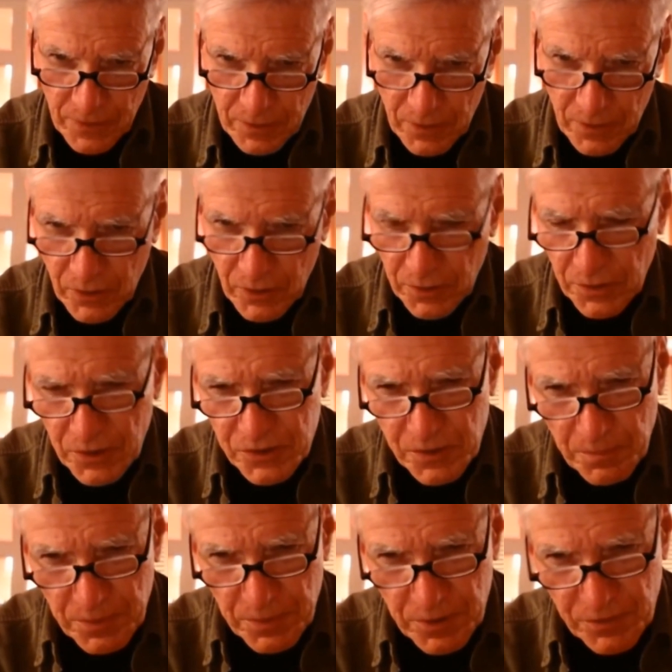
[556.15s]
Okay, there is a
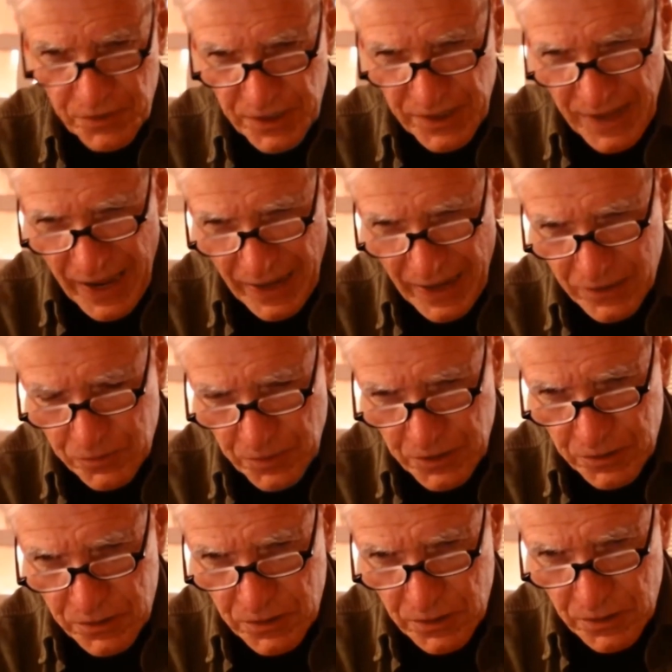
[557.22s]
bit of an
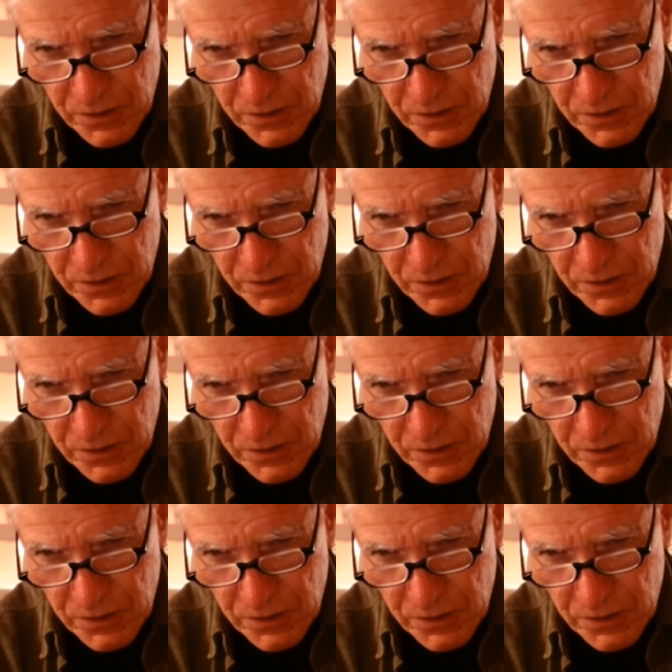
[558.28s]
enactment.